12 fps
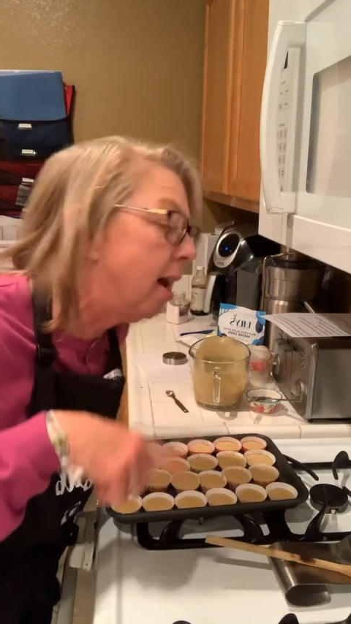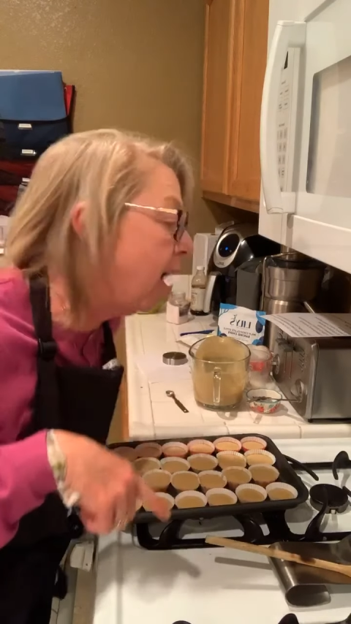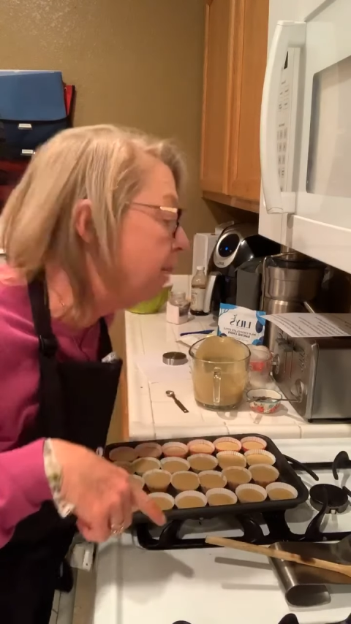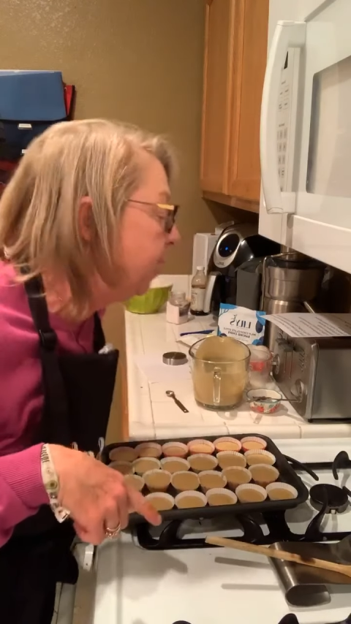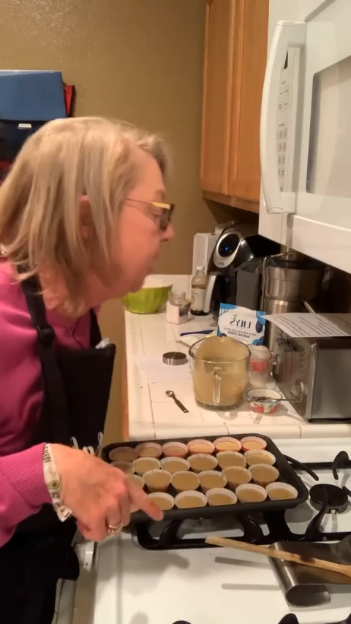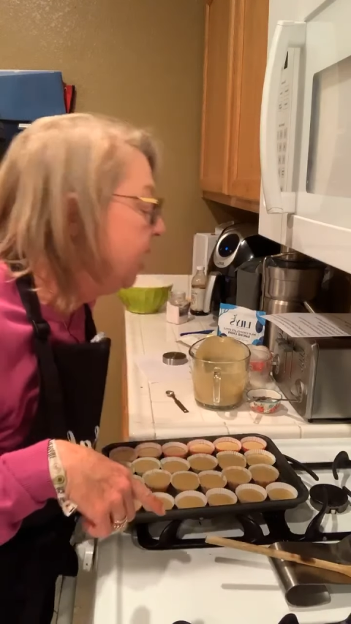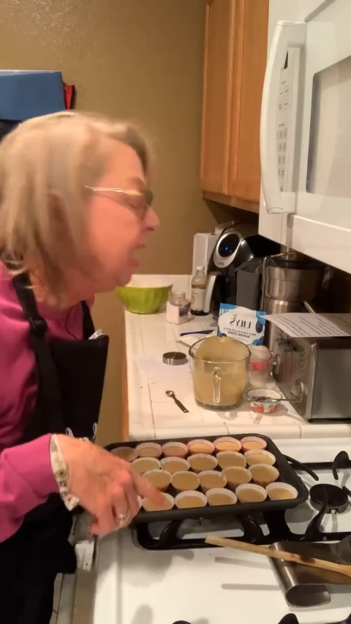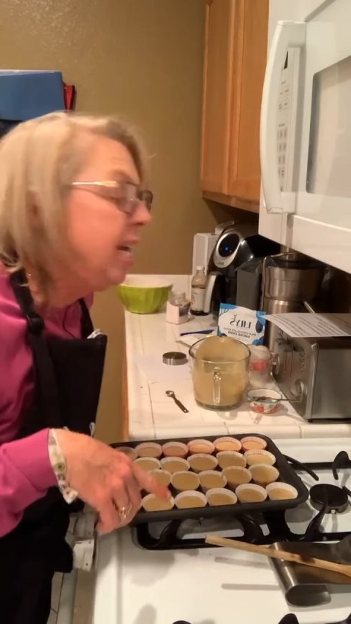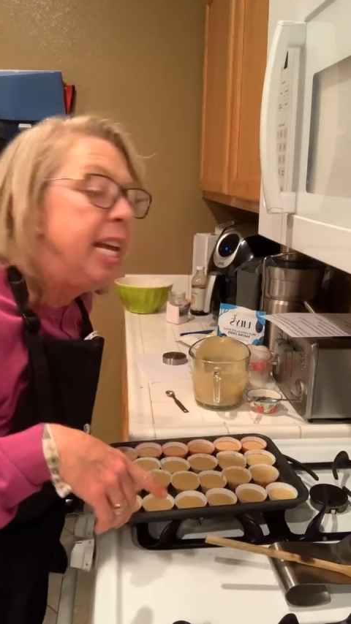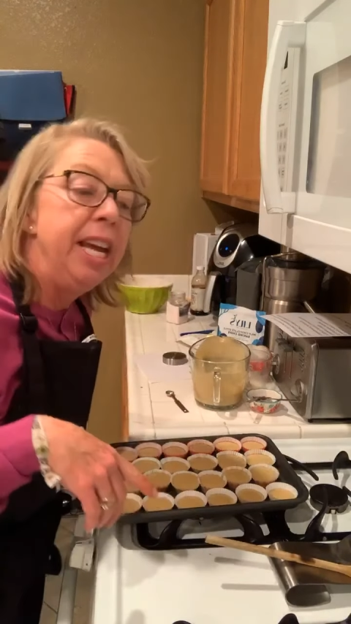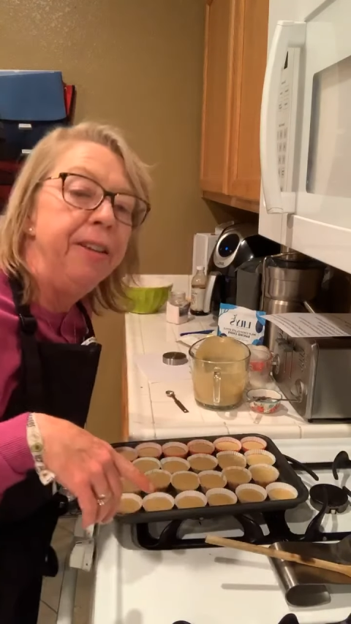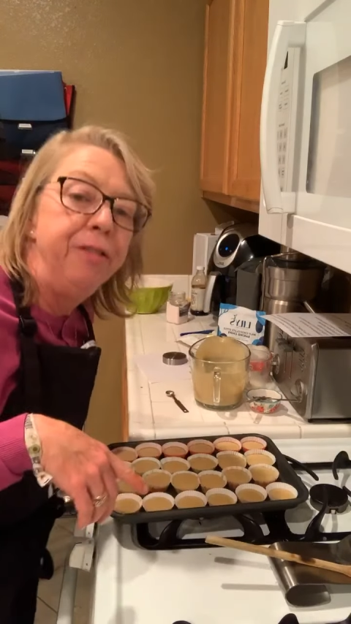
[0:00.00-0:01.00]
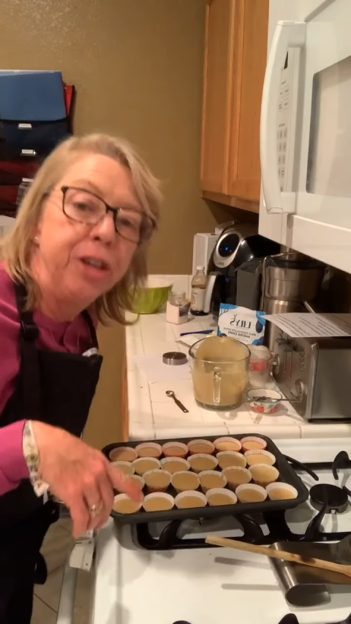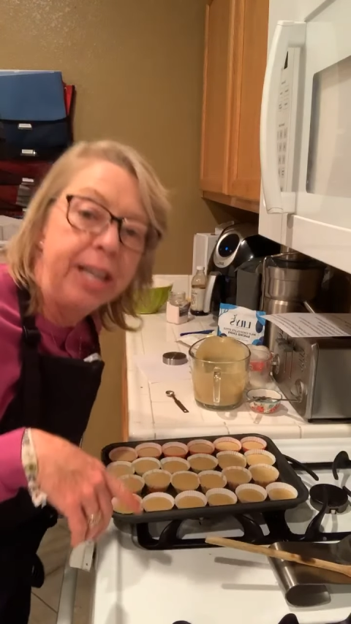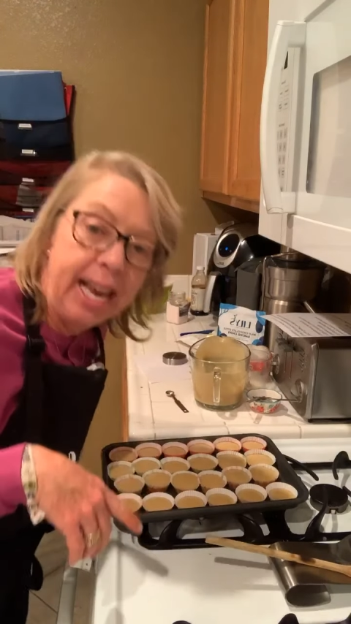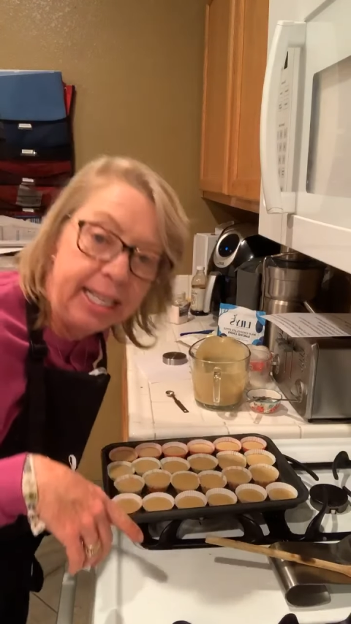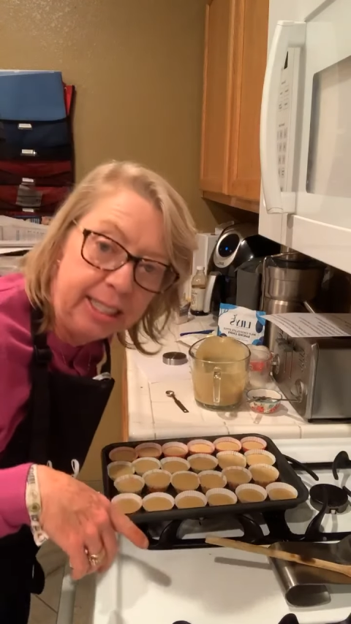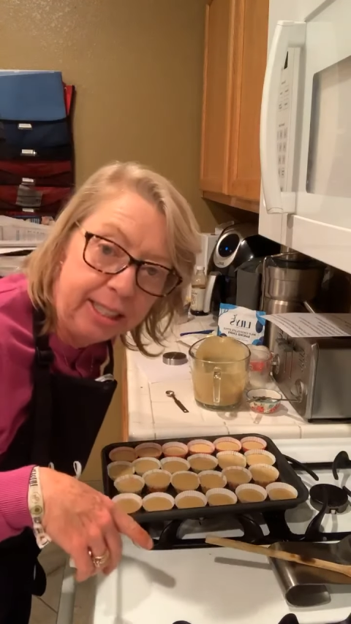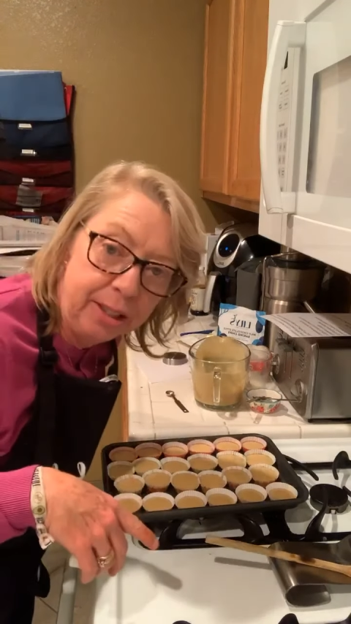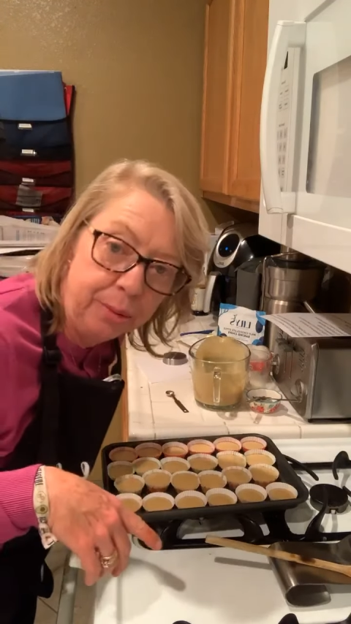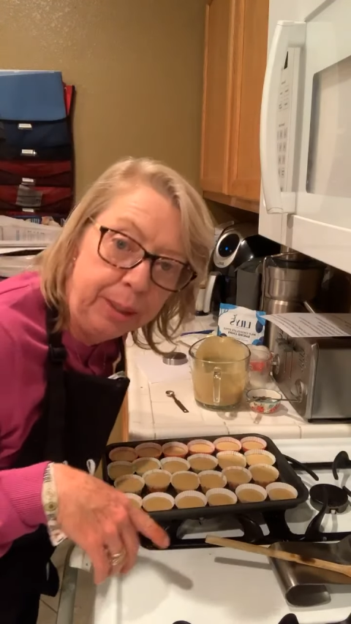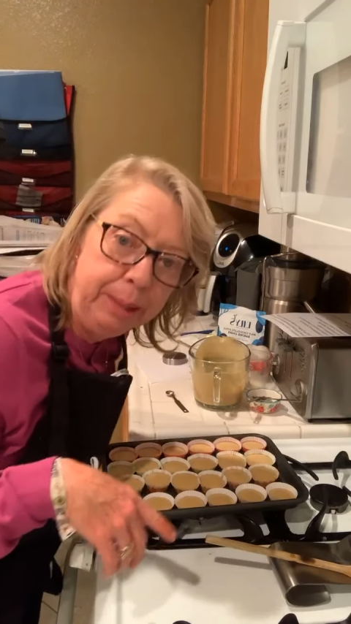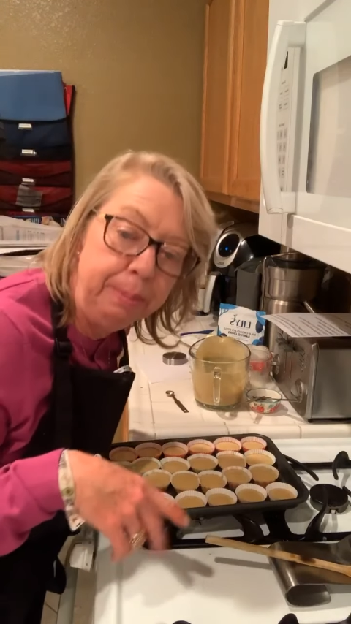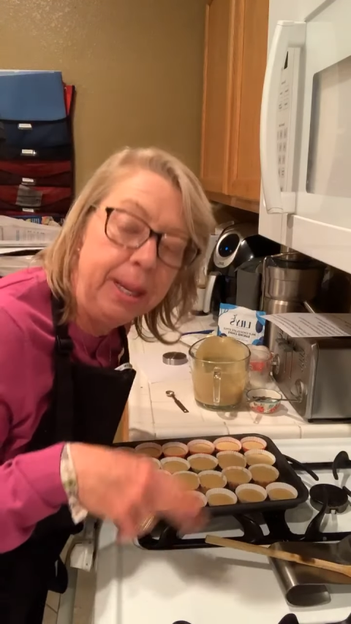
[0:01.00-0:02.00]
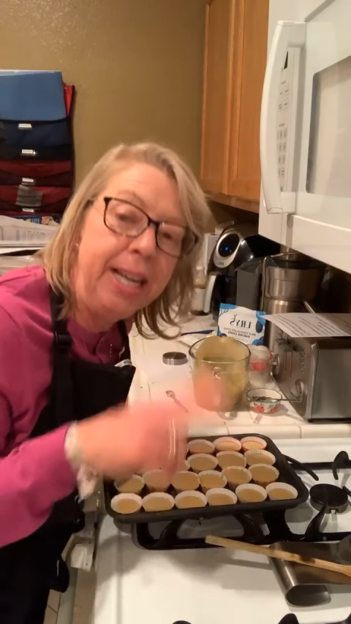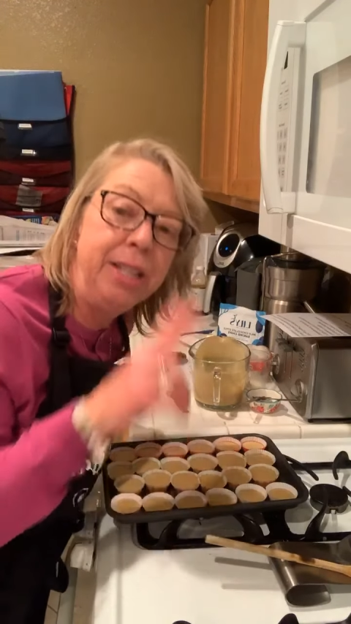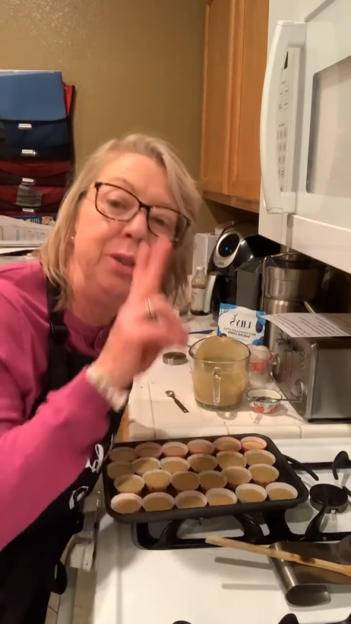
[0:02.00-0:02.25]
comment. If you're catching the replay,